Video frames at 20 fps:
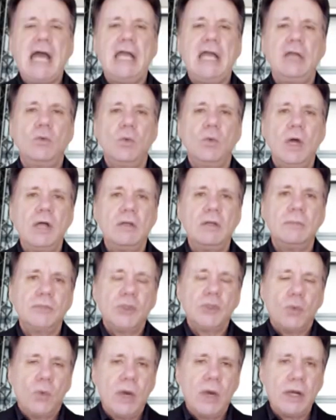Hi, and
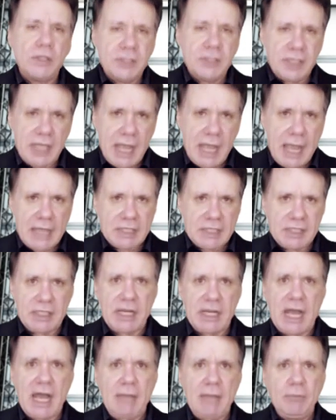welcome to Where's the
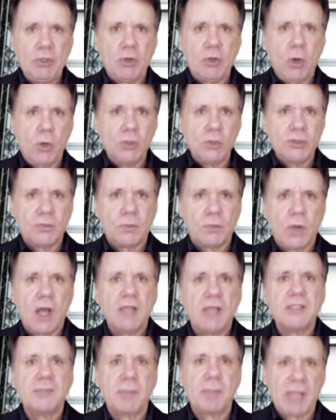Action? I'm your host,
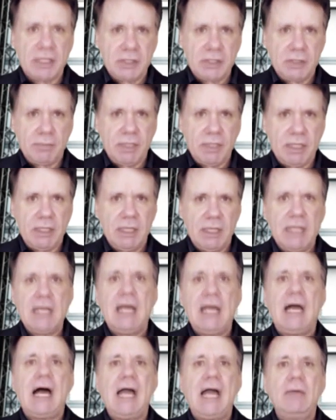Ross Benjamin.
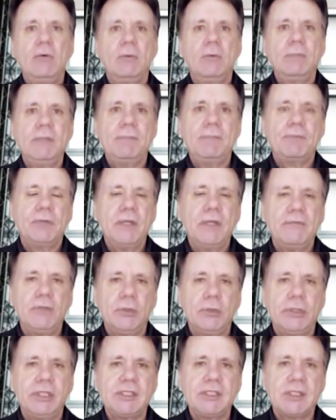I will be
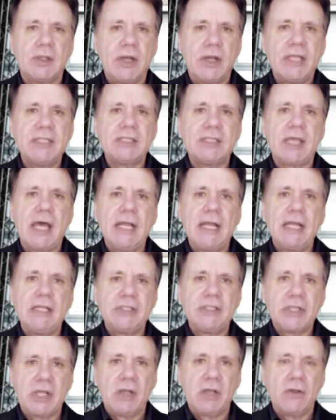previewing tonight's
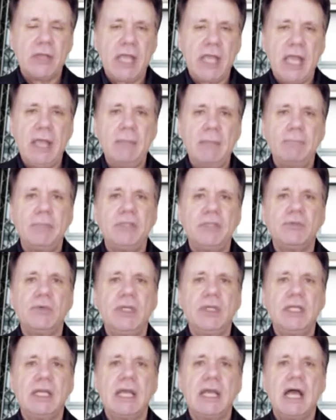NHL game
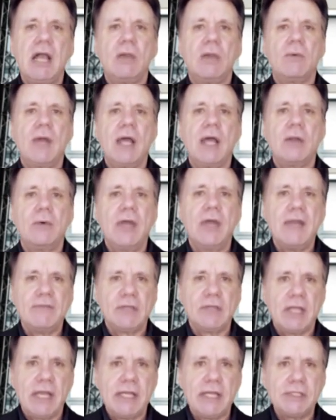between the Colorado
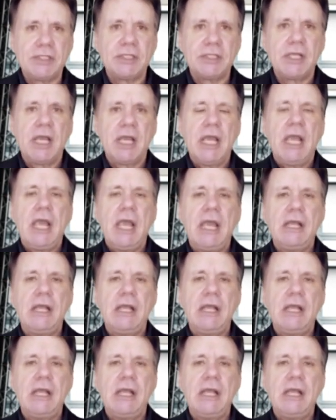Avalanche